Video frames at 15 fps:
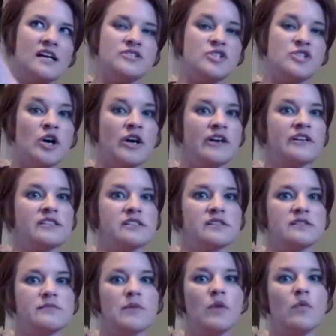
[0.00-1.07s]
jars,
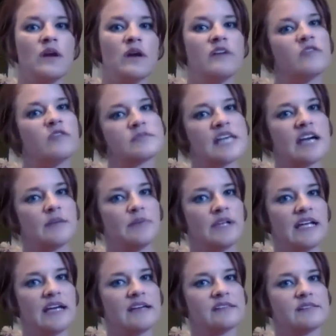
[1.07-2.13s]
but one of them's out of
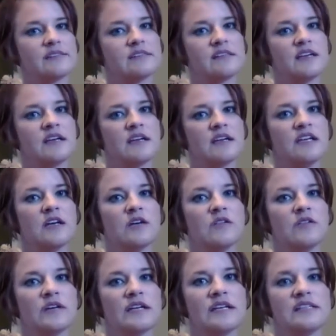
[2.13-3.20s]
place,
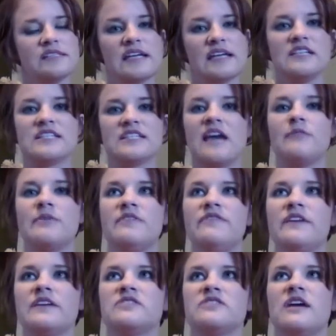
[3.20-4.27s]
and it's like, it's got to be
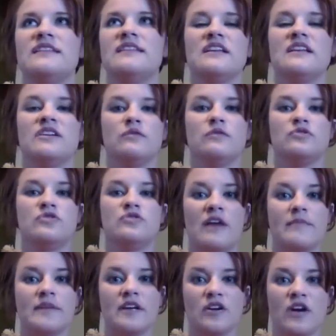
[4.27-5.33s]
fixed right then or it will
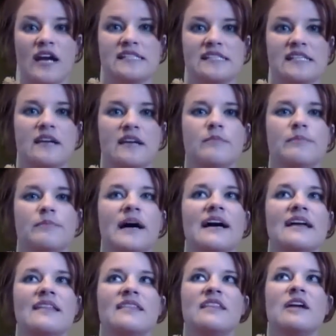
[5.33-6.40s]
drive me crazy.
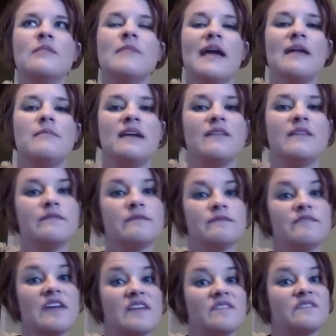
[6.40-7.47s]
But there may be
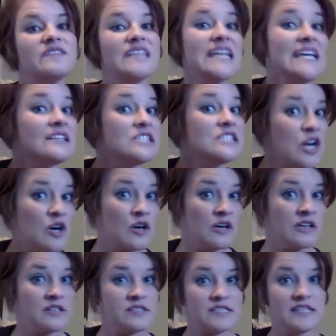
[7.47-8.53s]
15
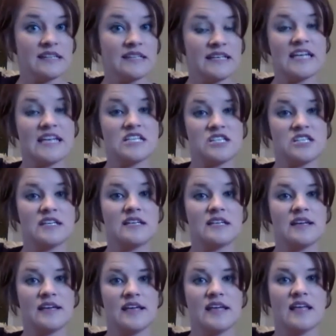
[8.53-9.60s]
jars in the
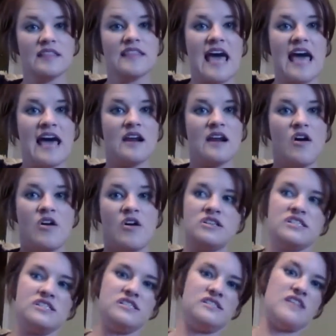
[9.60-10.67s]
kitchen that are
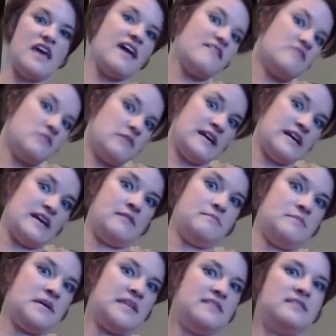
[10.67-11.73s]
just
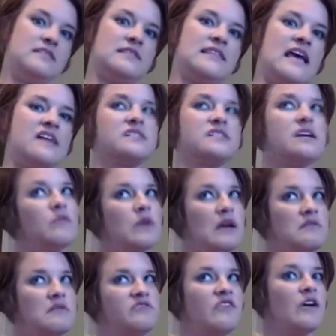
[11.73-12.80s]
everywhere, but that's not what
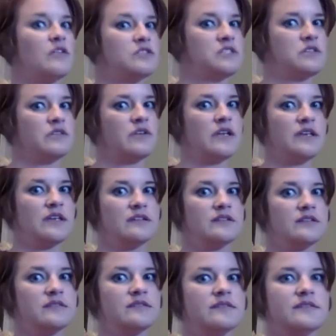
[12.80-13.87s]
I was focused on right then.
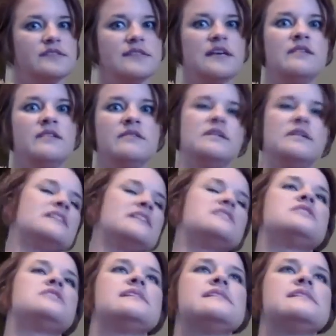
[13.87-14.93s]
So
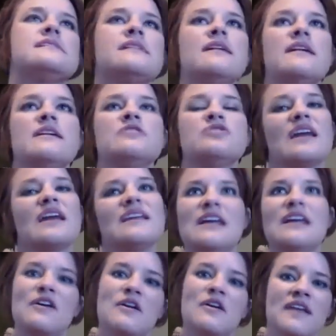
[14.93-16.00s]
it's just trying to
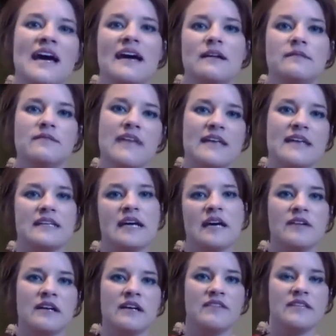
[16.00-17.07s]
narrow that
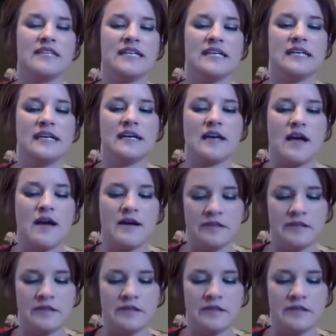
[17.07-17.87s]
down and everything.